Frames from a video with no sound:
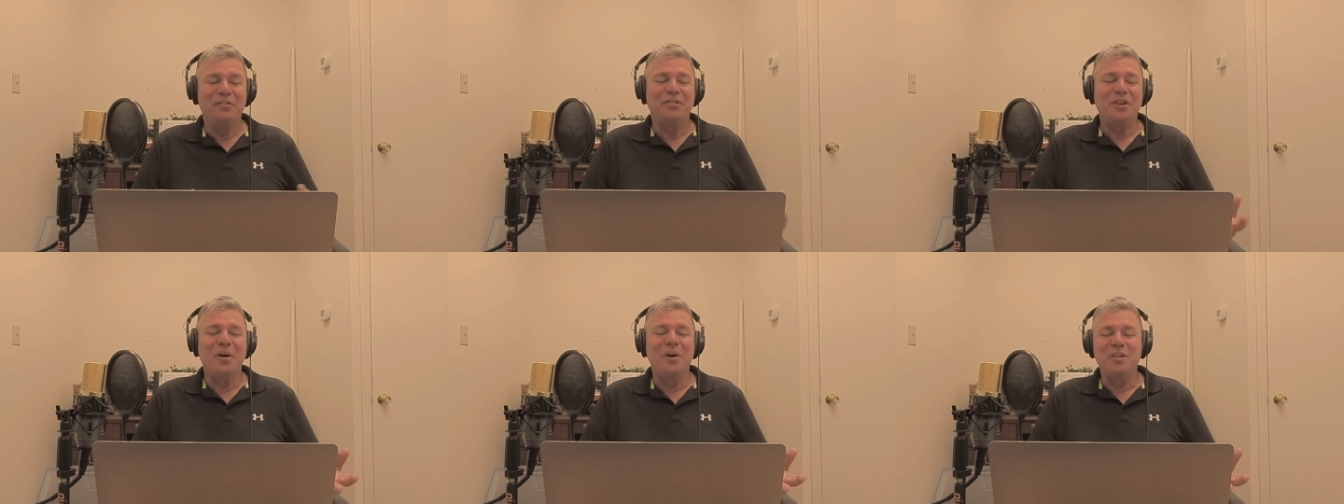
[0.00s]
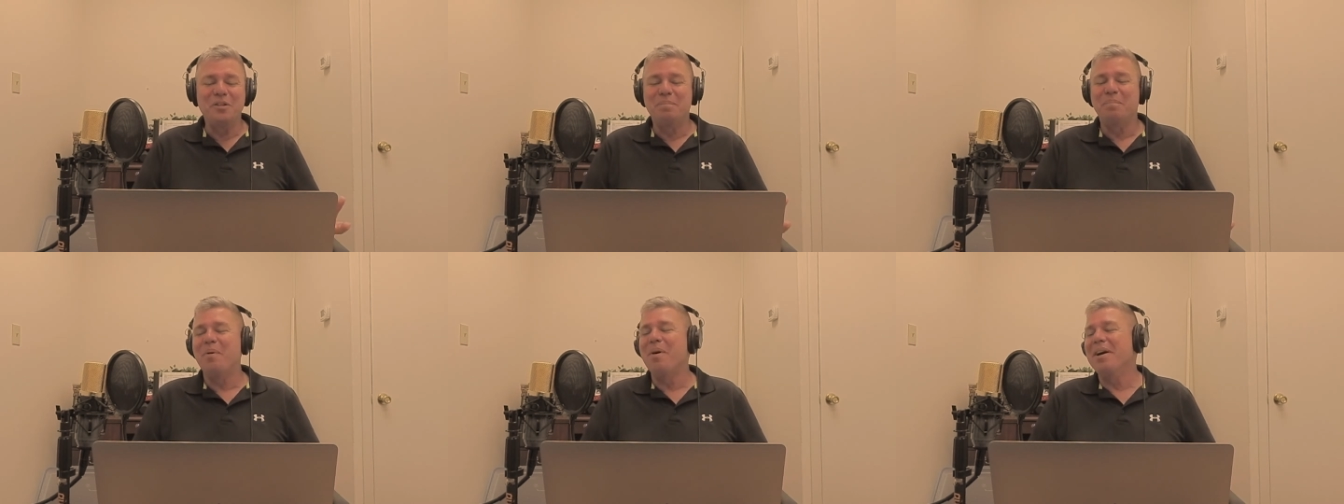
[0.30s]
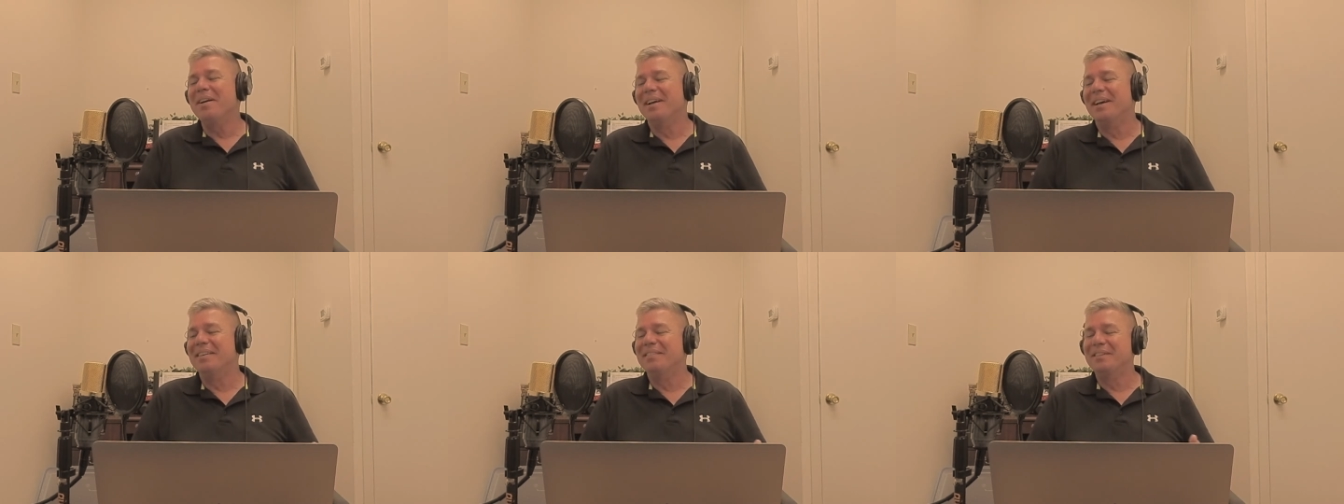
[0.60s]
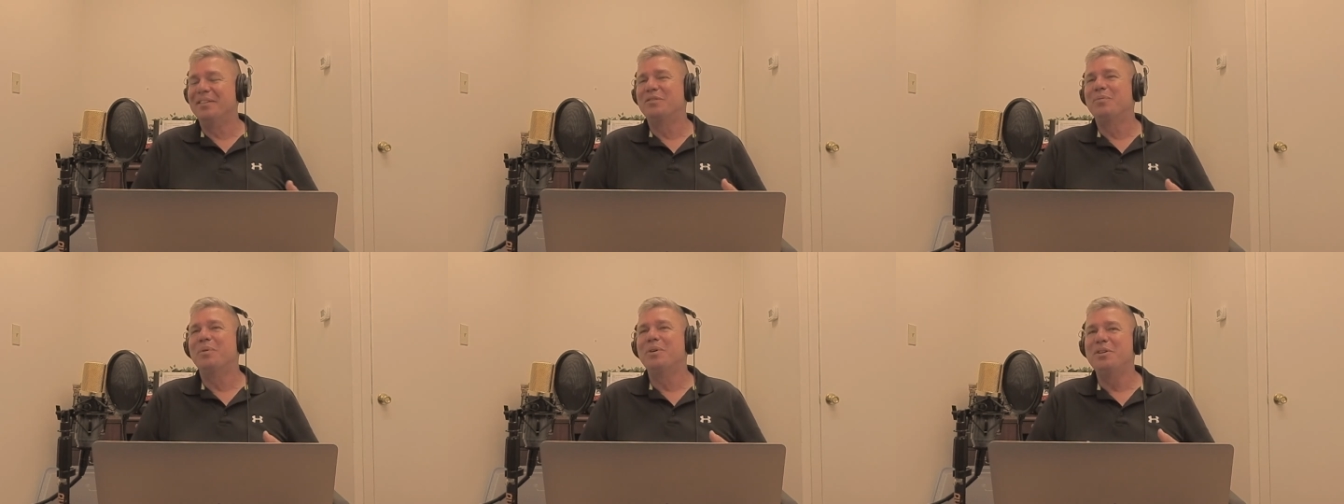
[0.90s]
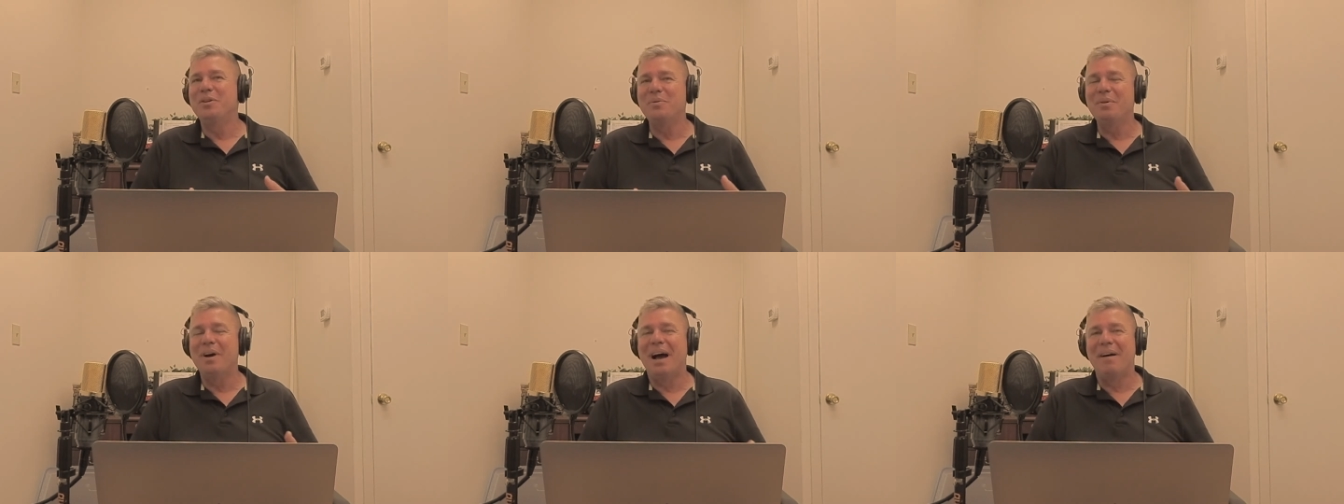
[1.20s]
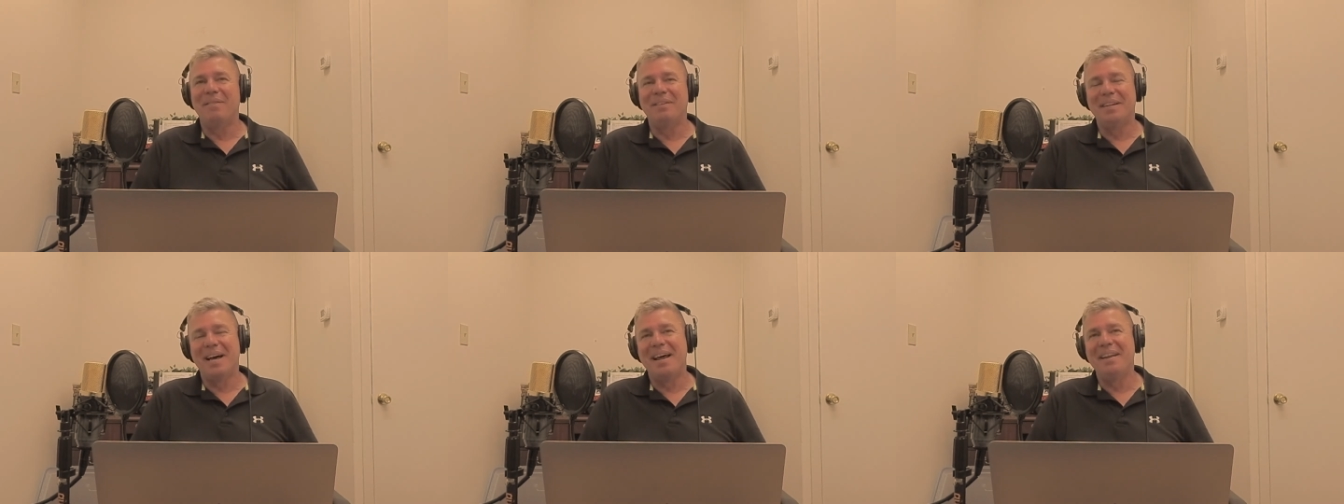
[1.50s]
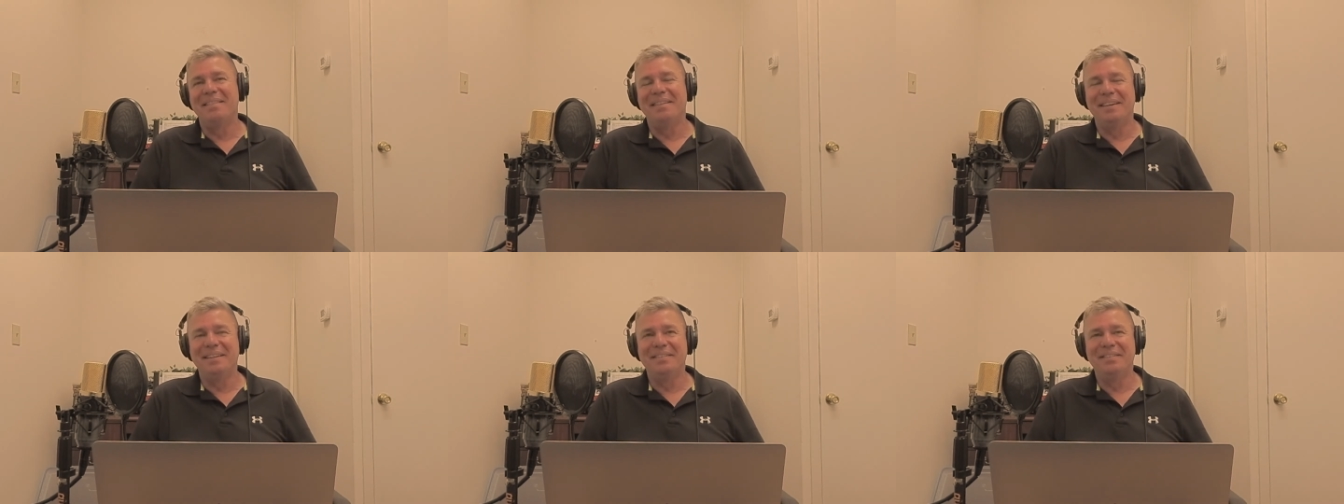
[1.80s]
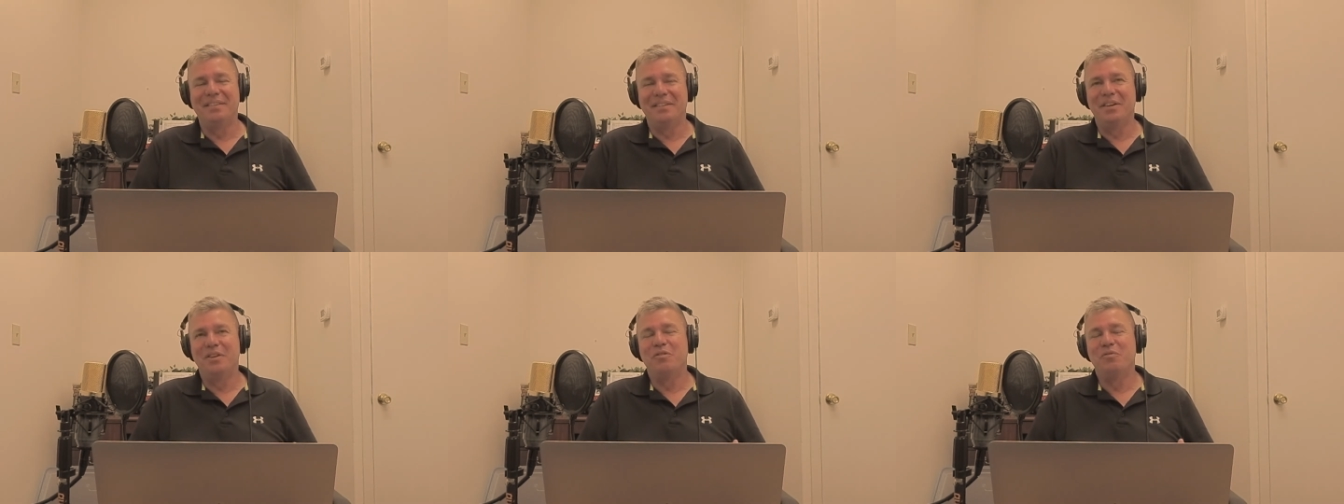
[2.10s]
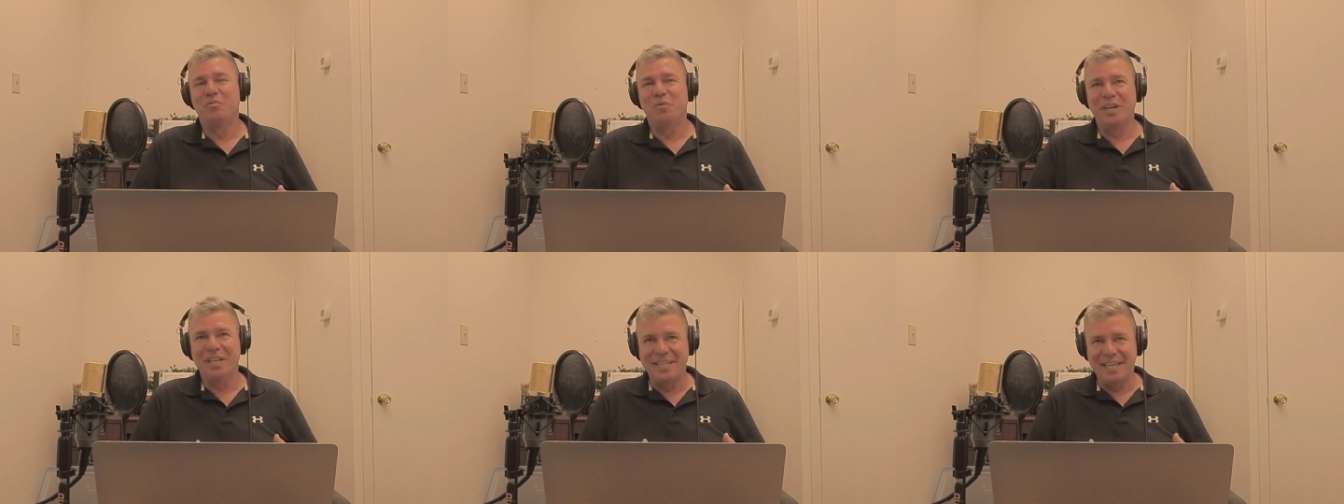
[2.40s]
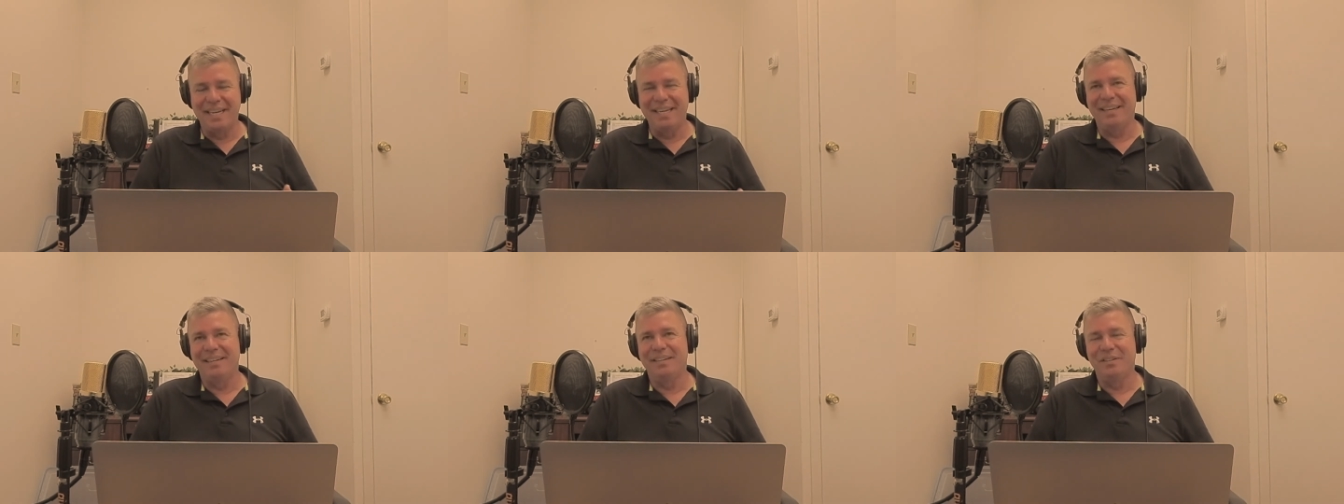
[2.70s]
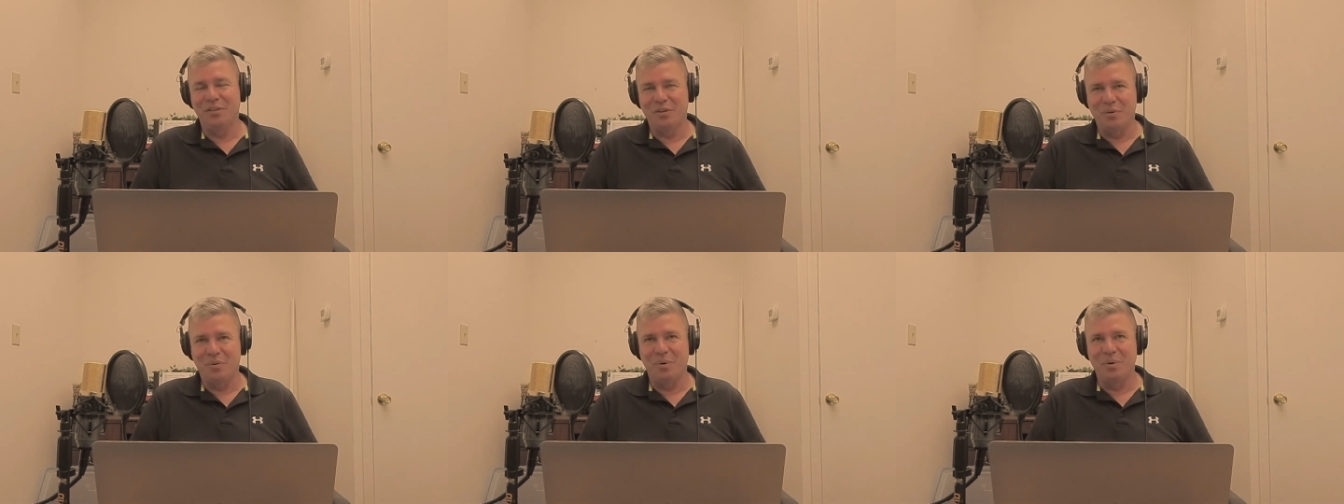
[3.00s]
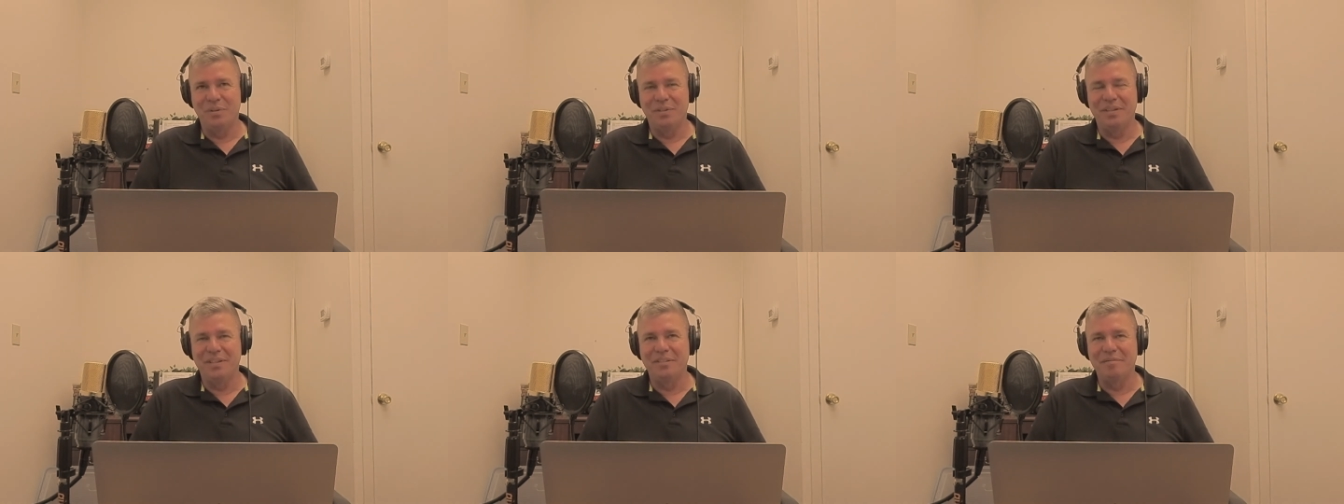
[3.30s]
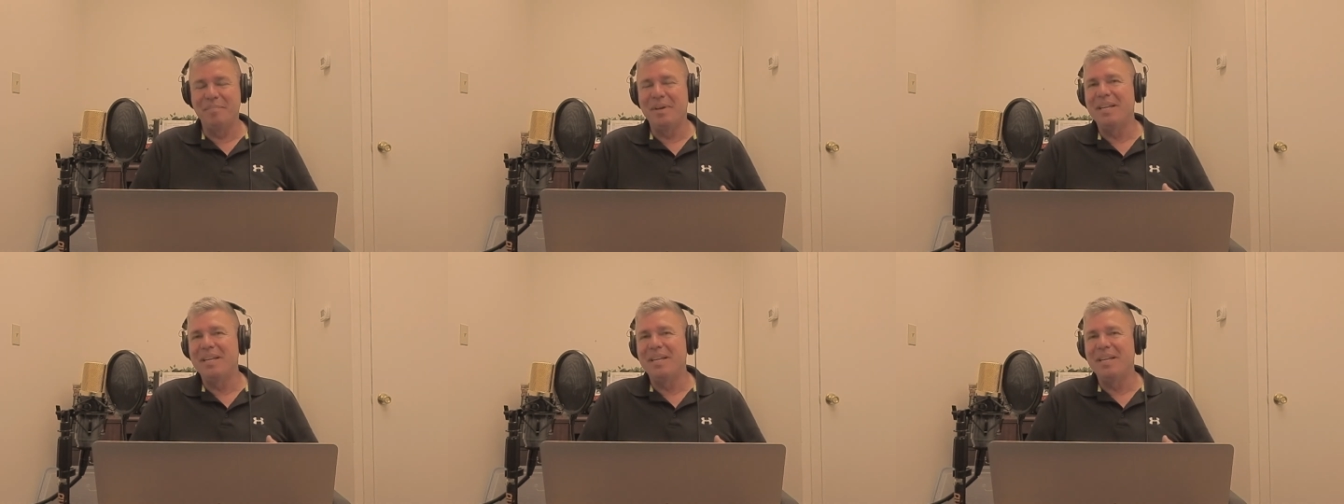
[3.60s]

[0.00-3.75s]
so his point is we do have a lot of these ridiculous courses,